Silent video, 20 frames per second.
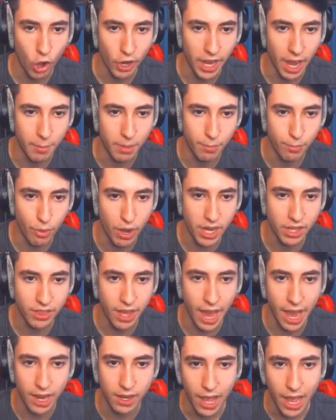Okay, I'm gonna break
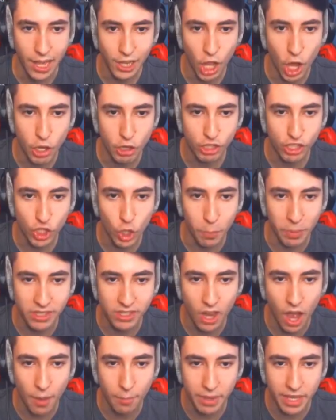that. Hello, you stupid
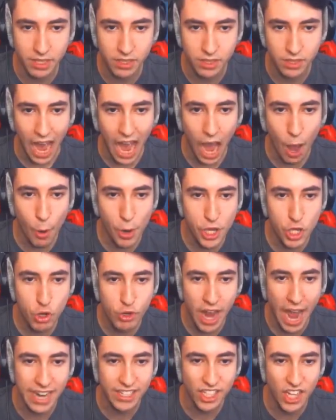zombies. How are you
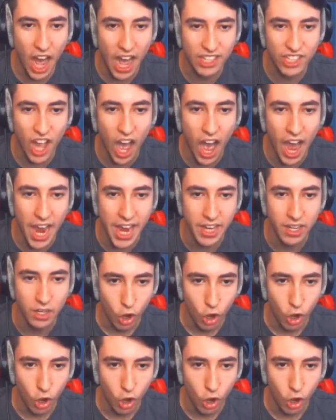guys not dying?